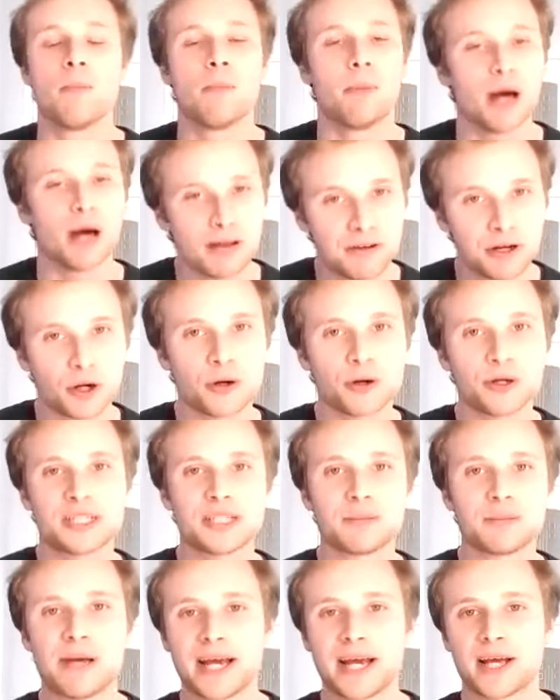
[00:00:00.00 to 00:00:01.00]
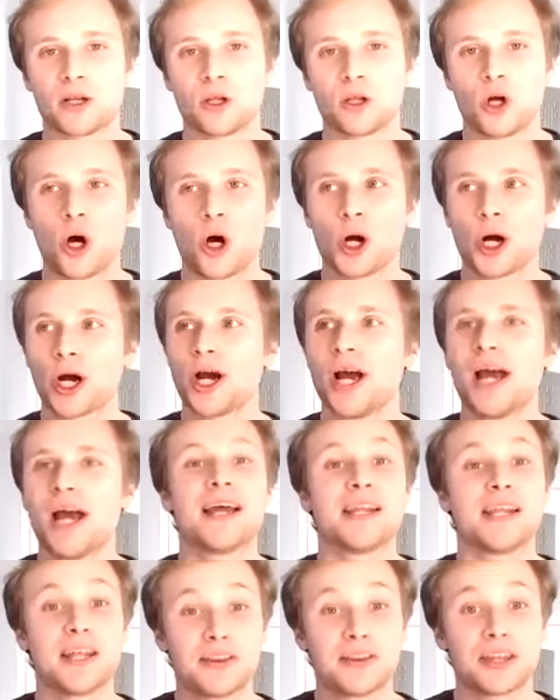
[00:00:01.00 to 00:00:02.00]
But if you're going to make it longer,
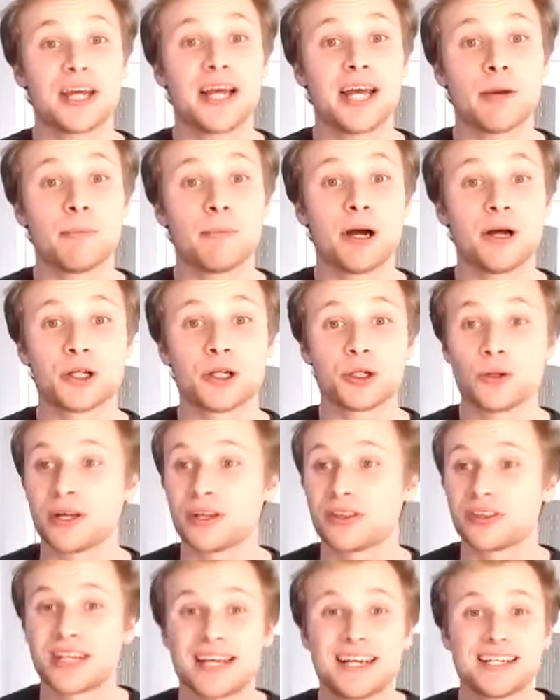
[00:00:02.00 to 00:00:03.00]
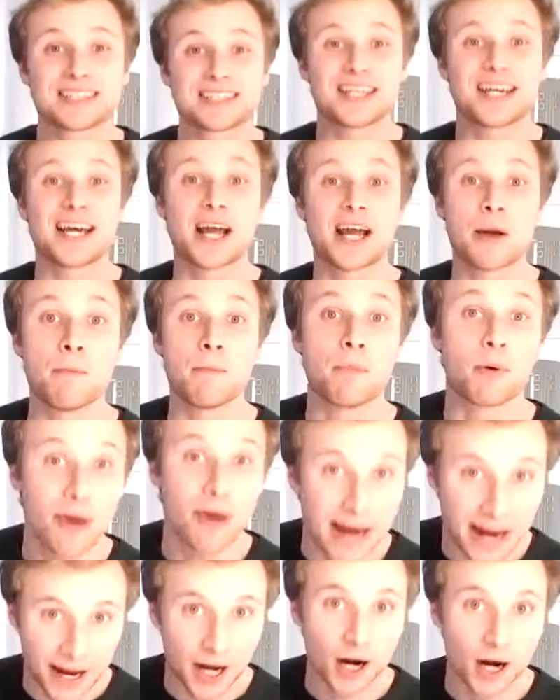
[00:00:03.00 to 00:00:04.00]
then think about doing things like
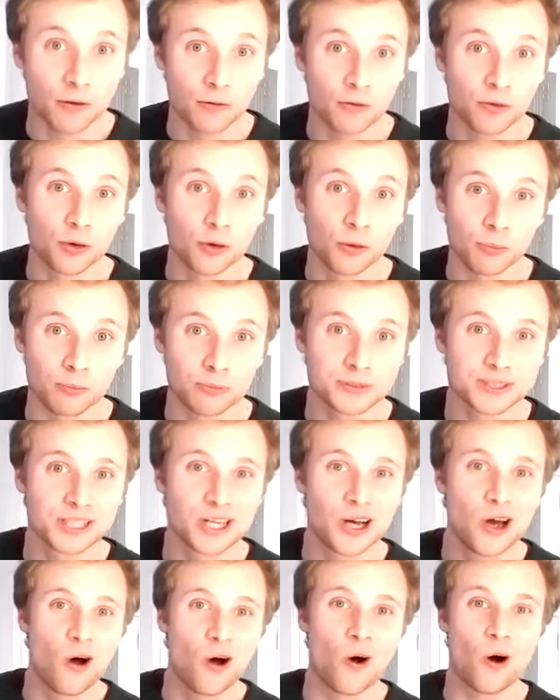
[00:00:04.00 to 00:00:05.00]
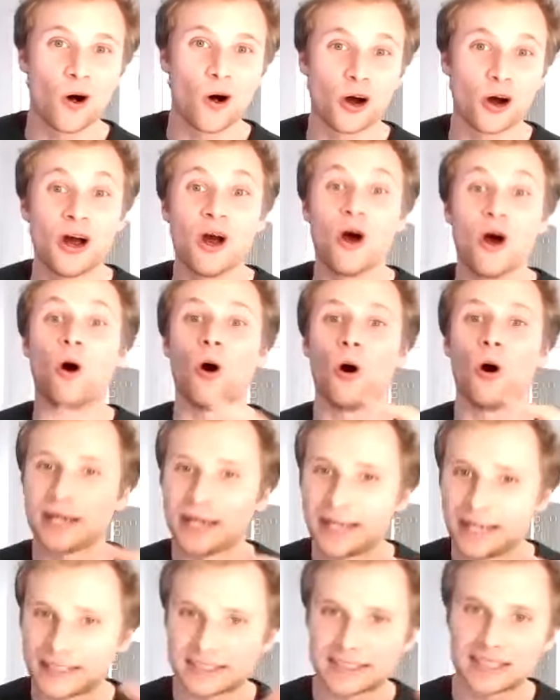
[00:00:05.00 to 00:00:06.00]
breakout rooms or
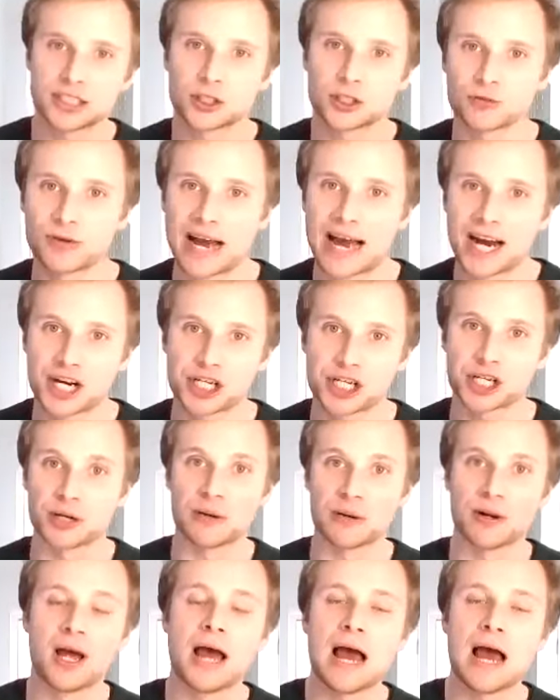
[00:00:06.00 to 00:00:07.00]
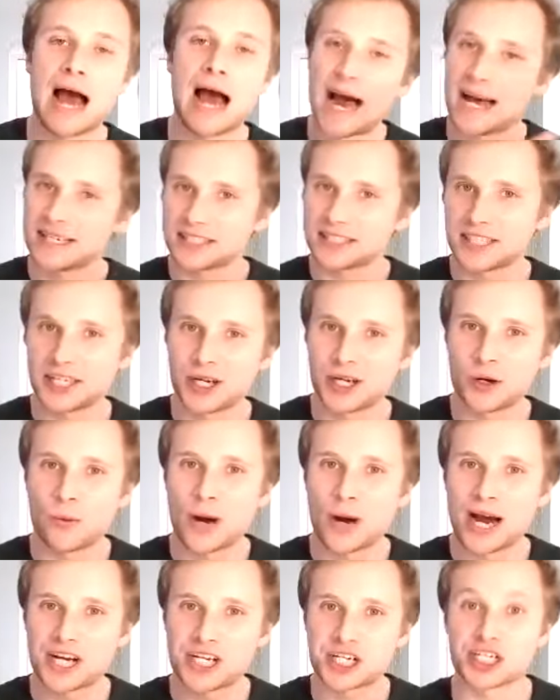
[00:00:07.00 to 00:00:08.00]
audience interaction, asking
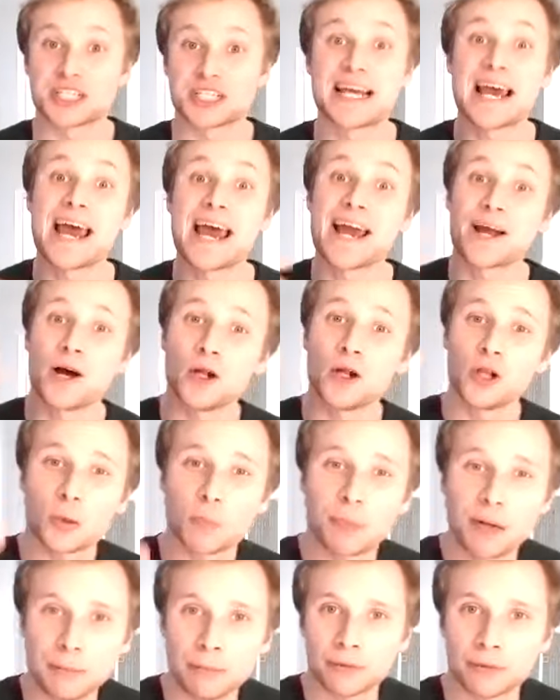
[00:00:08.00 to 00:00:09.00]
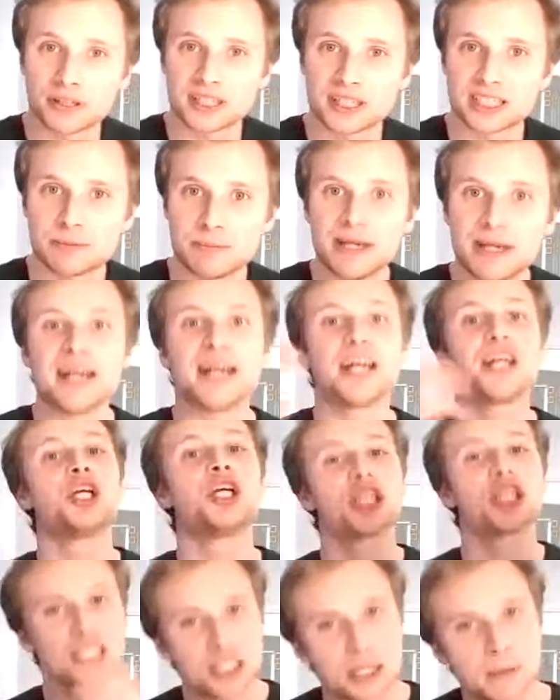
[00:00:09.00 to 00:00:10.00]
questions, getting other people to speak,
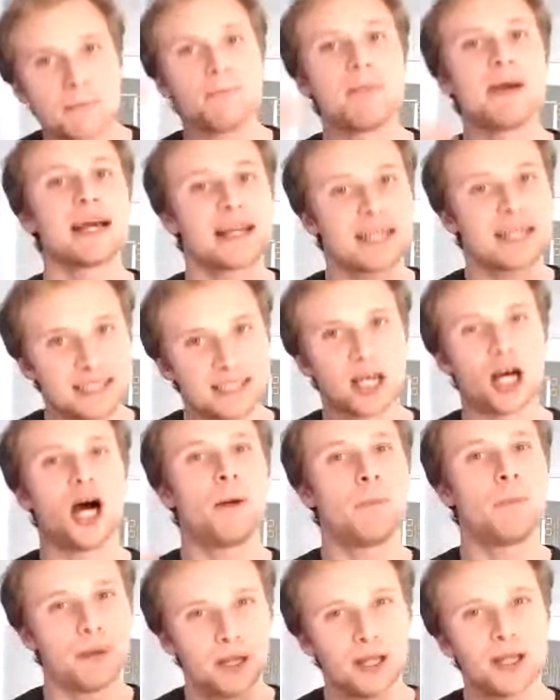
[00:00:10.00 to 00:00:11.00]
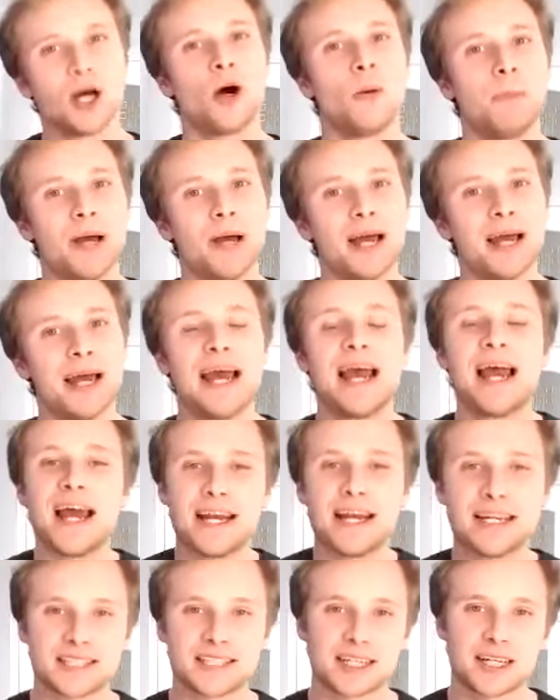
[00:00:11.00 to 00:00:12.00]
just to mix it up a little bit
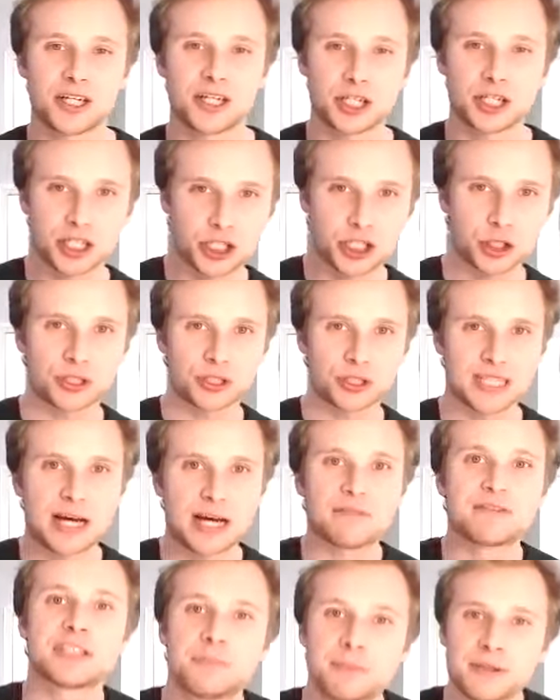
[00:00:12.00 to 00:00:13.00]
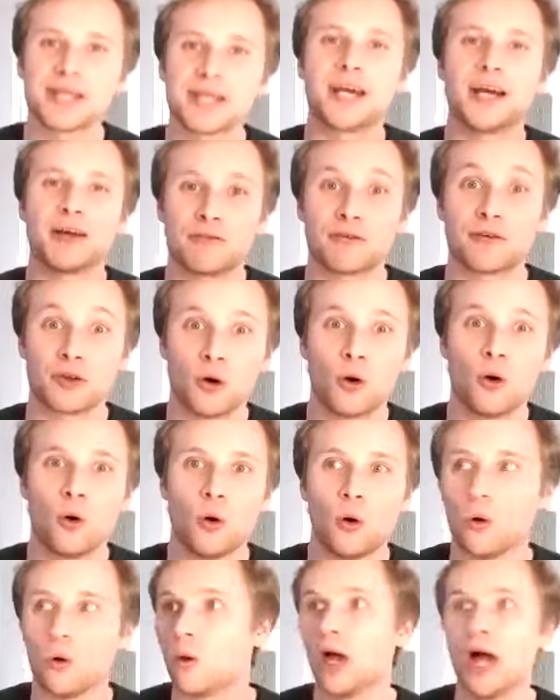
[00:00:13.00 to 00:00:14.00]
instead of just yourself speaking for the
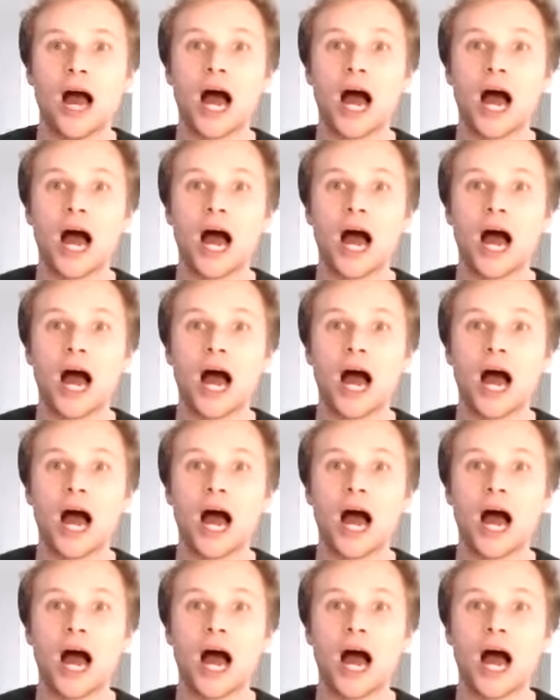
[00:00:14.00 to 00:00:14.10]
whole